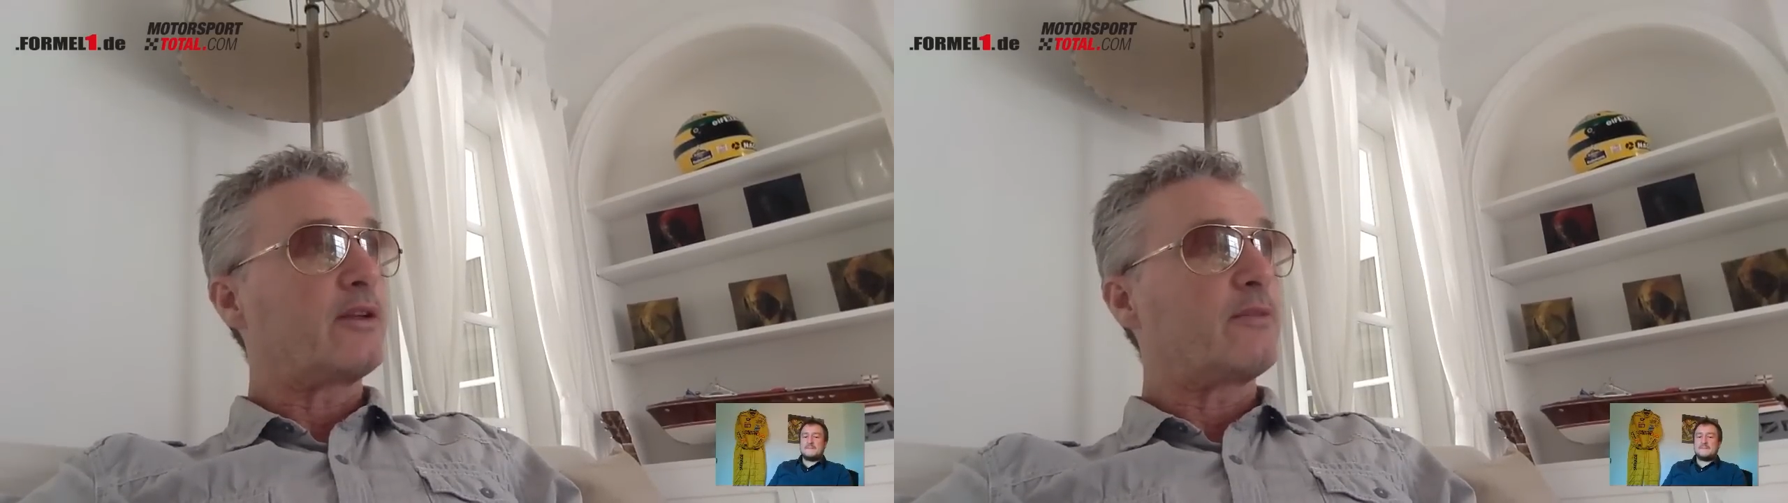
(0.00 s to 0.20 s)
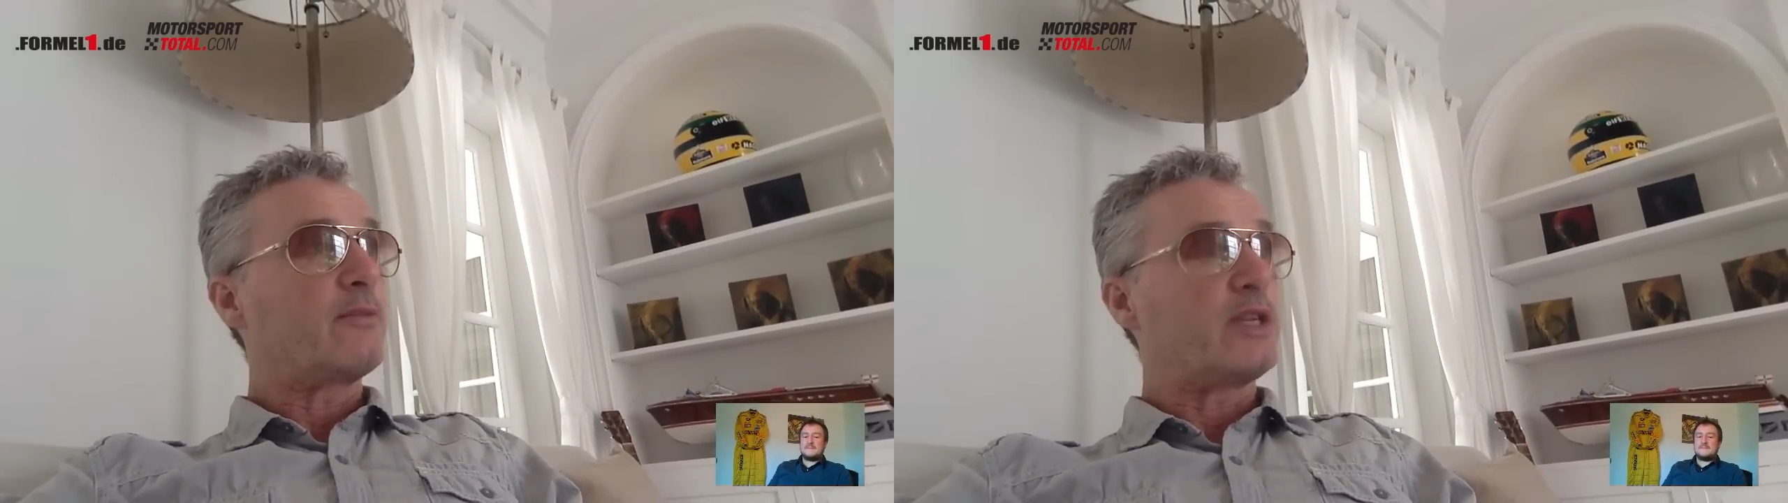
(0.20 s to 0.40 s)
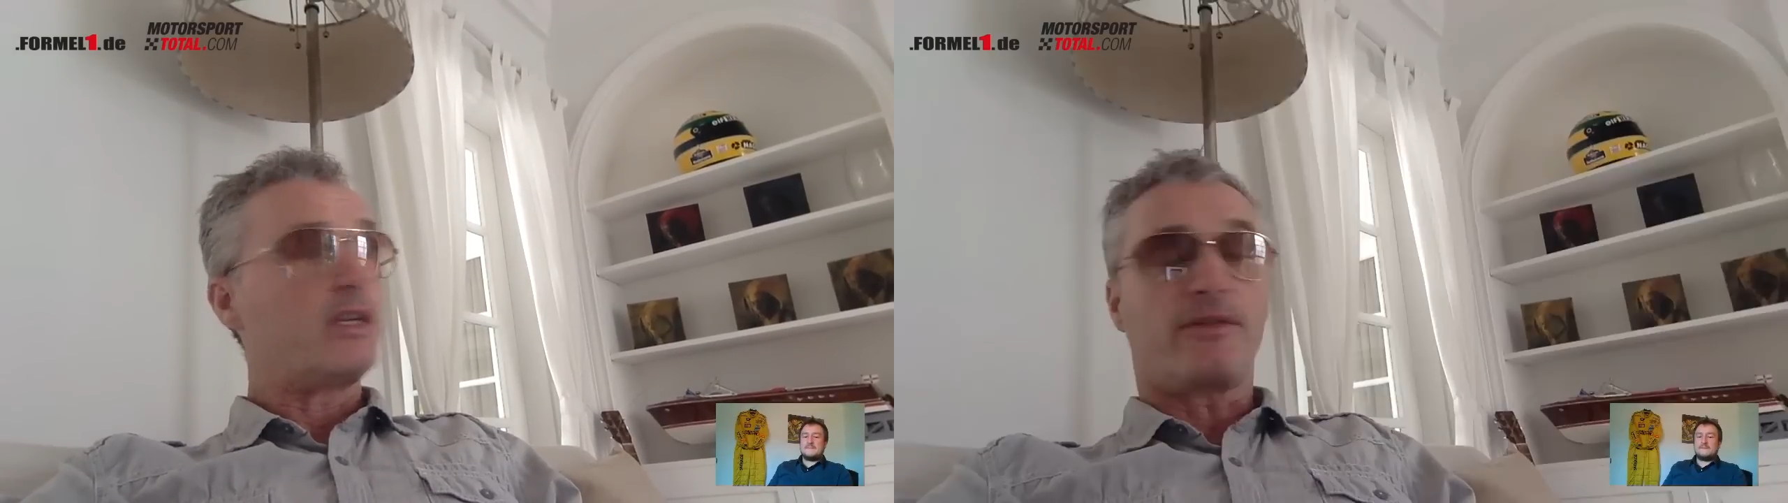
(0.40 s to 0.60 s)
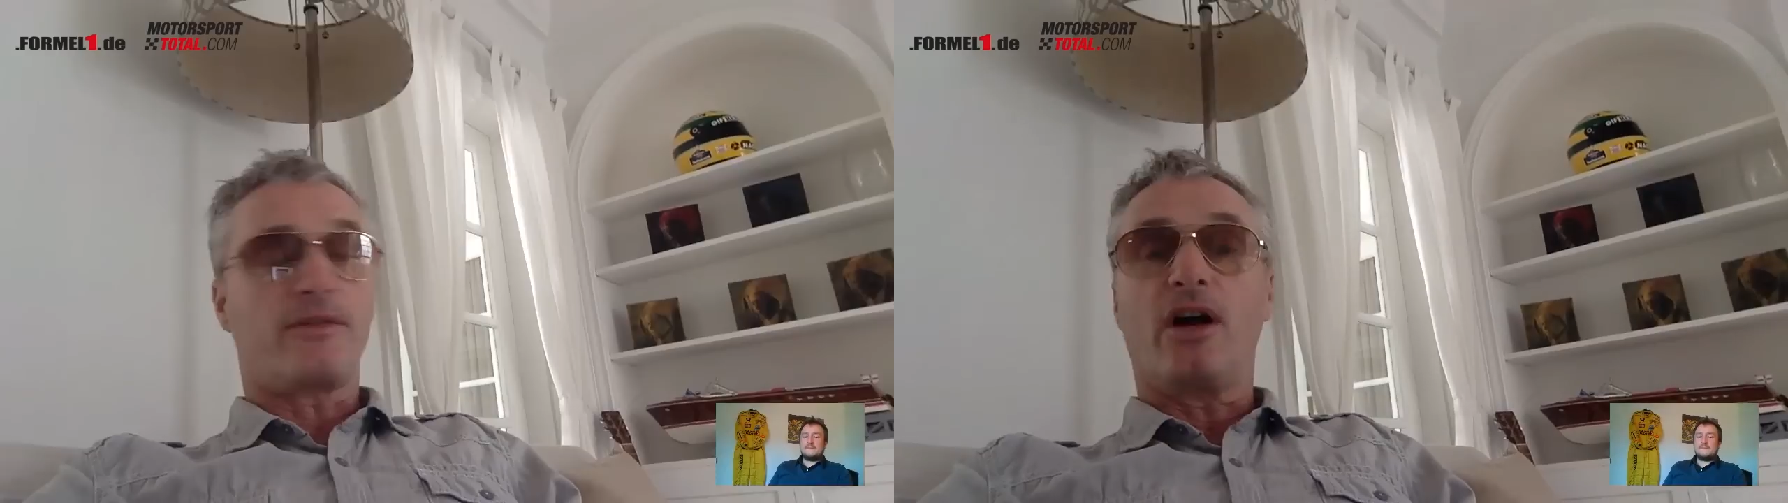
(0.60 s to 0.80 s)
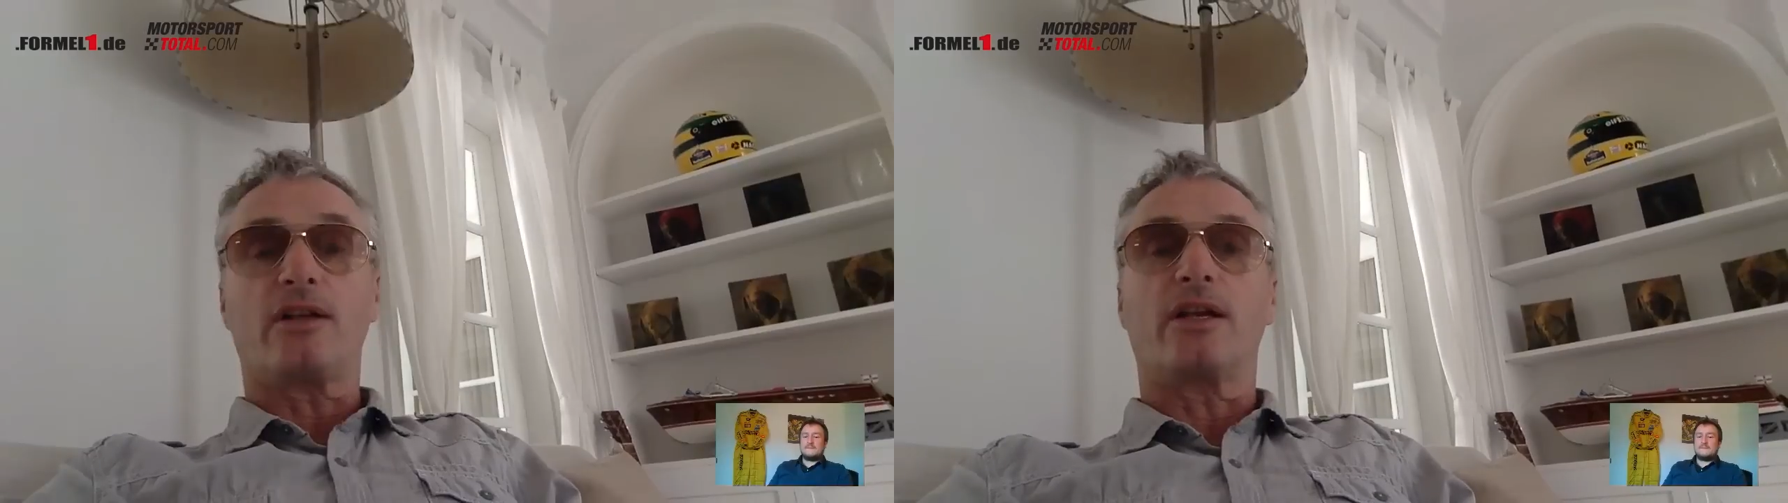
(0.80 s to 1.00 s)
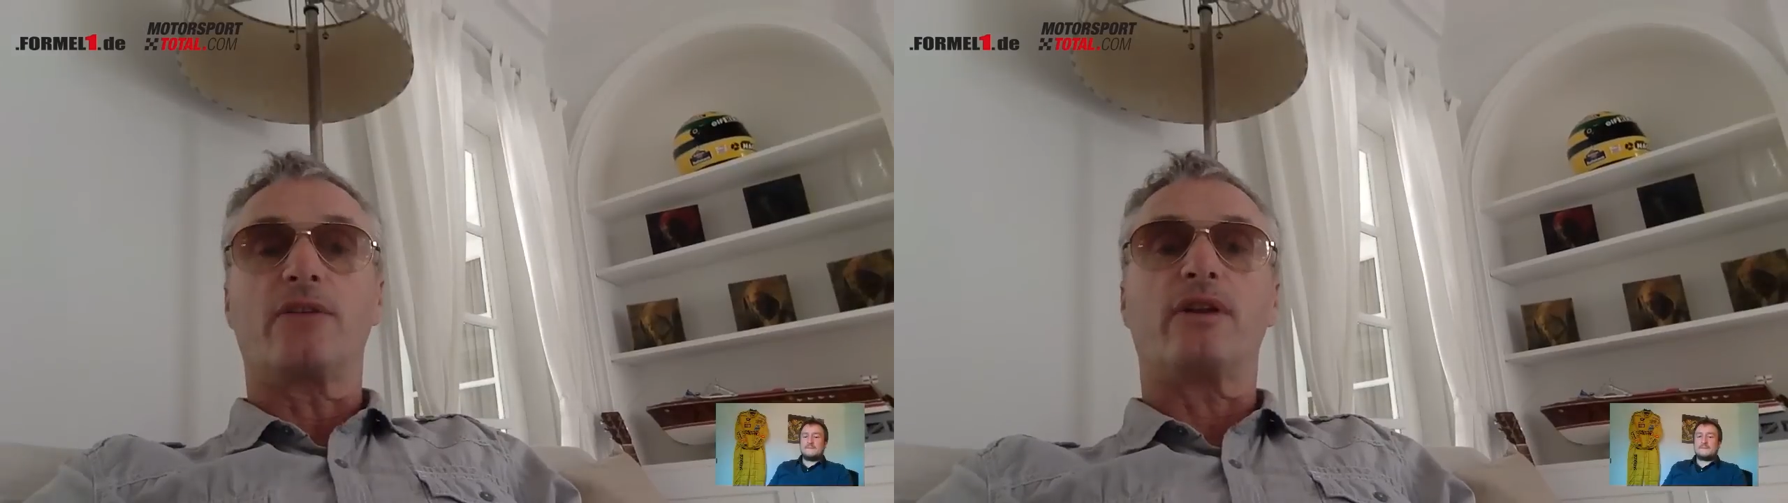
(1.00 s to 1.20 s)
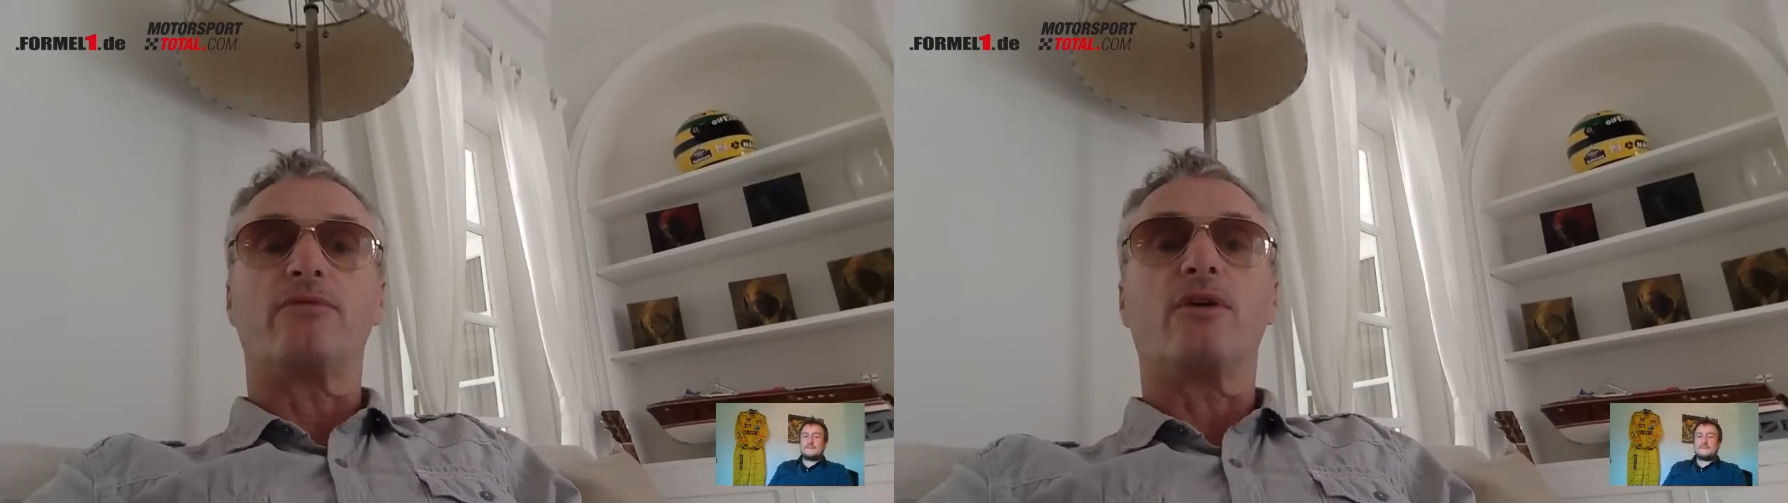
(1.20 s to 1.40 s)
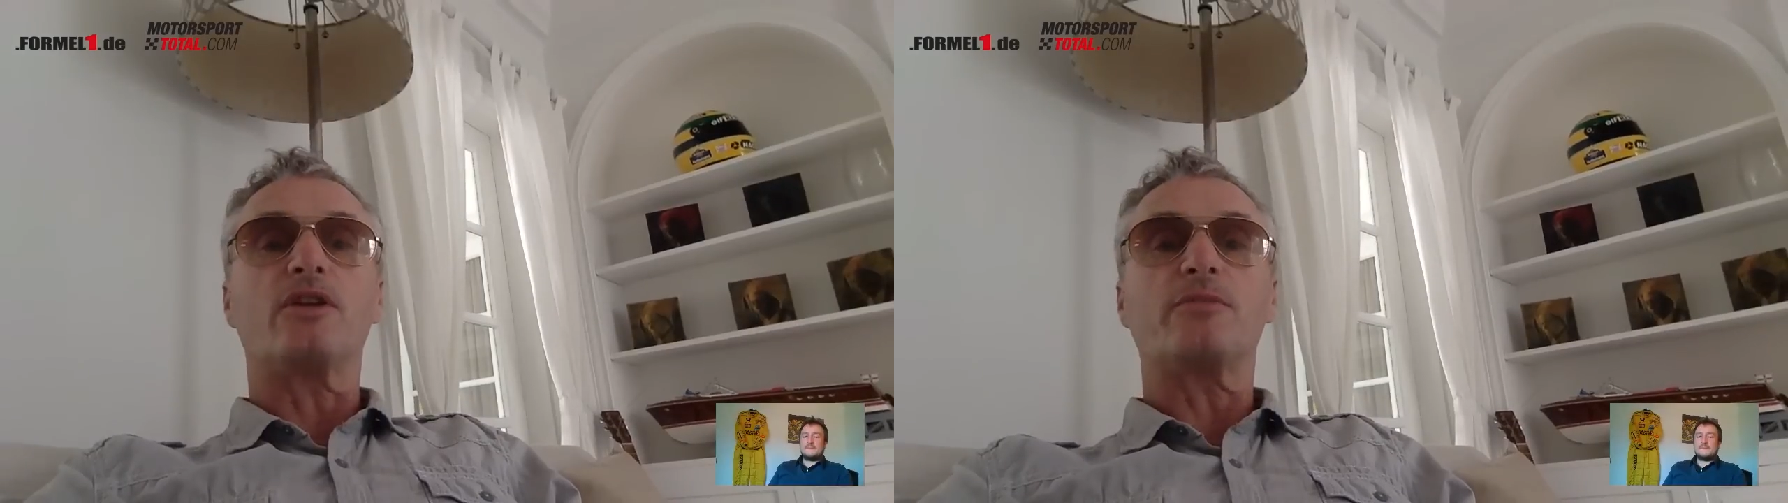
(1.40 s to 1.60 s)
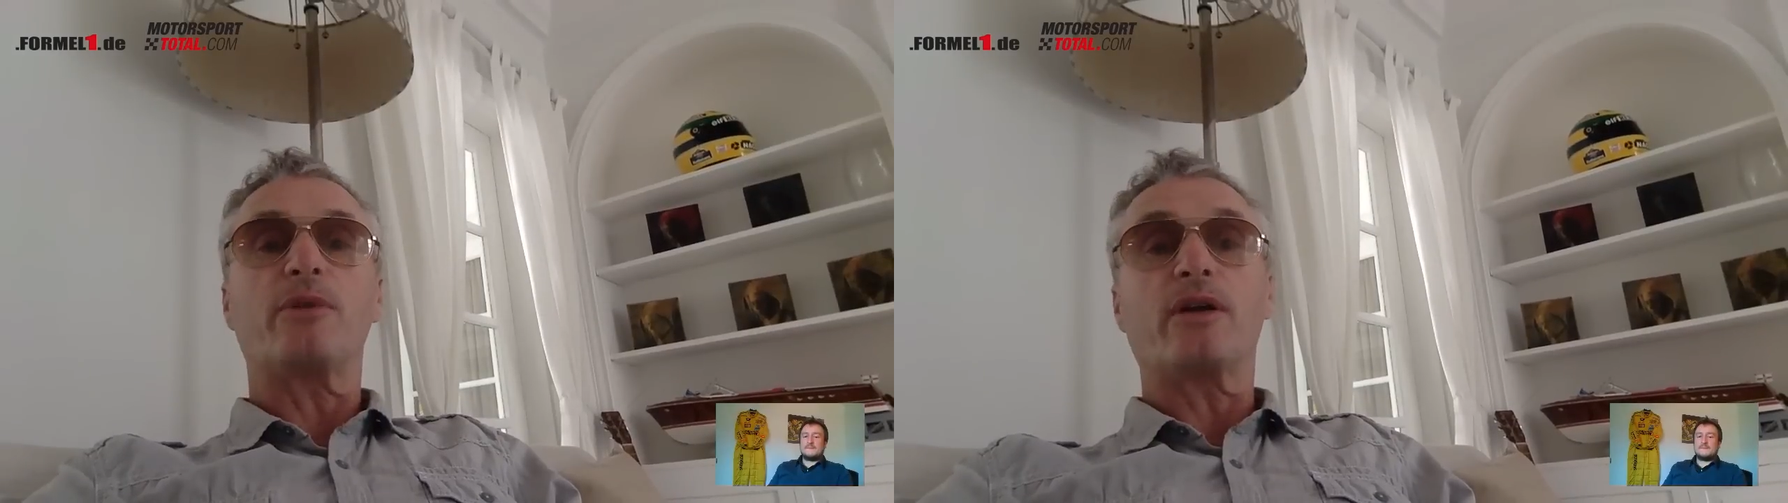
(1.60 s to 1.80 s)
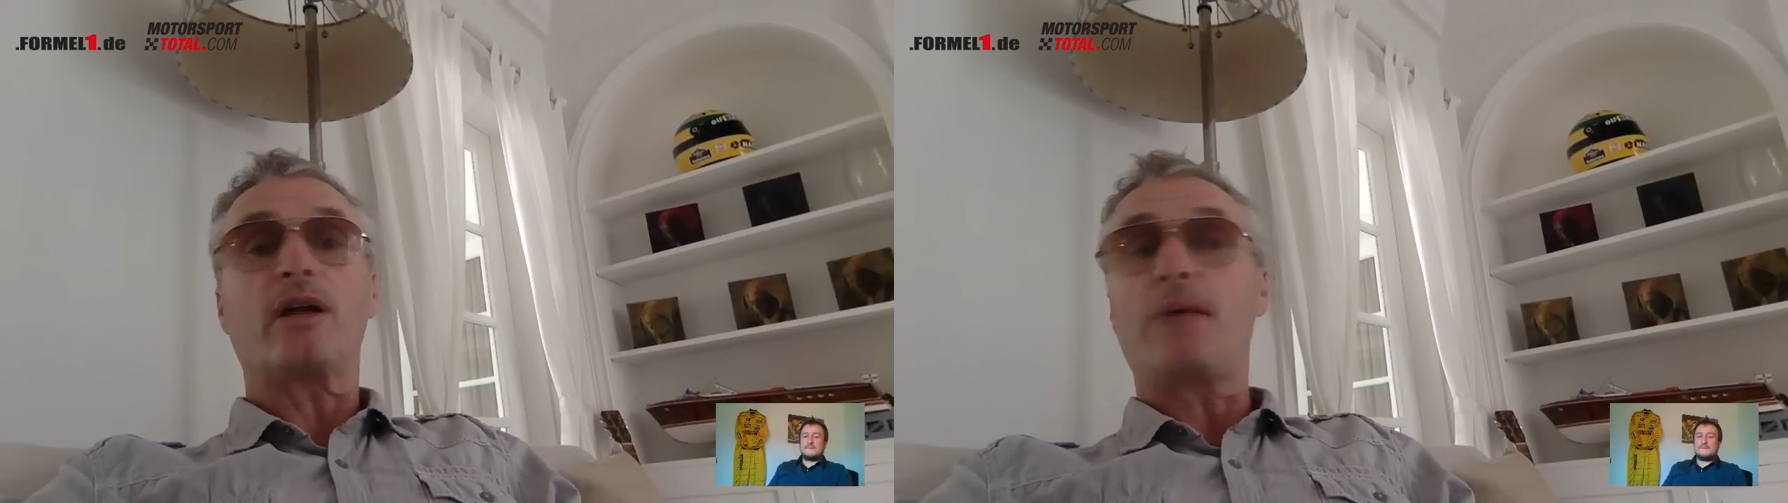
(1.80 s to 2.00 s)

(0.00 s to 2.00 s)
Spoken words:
Mercedes have got to get rid of Rosberg.